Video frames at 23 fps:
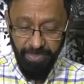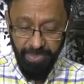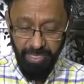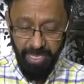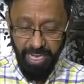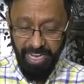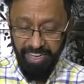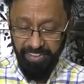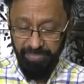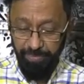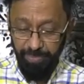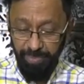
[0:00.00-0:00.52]

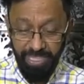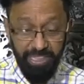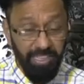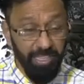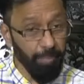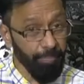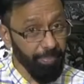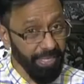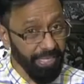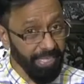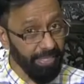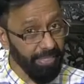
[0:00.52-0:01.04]
I have made the
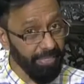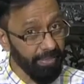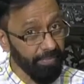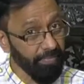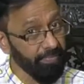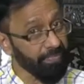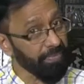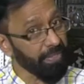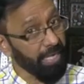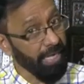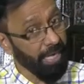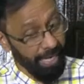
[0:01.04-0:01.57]
pickle,
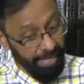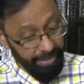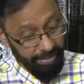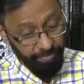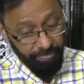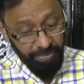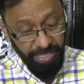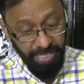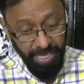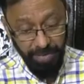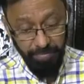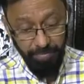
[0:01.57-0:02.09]
and
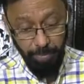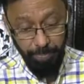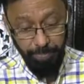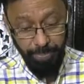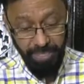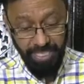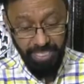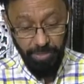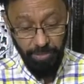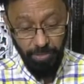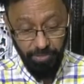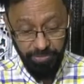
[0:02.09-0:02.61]
we'll have a
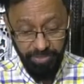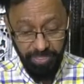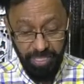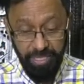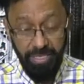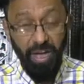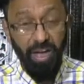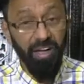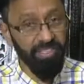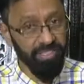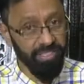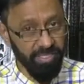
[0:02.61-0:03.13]
pick of the
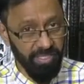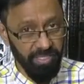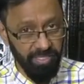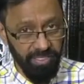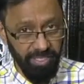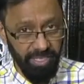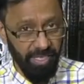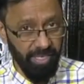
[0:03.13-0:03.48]
last day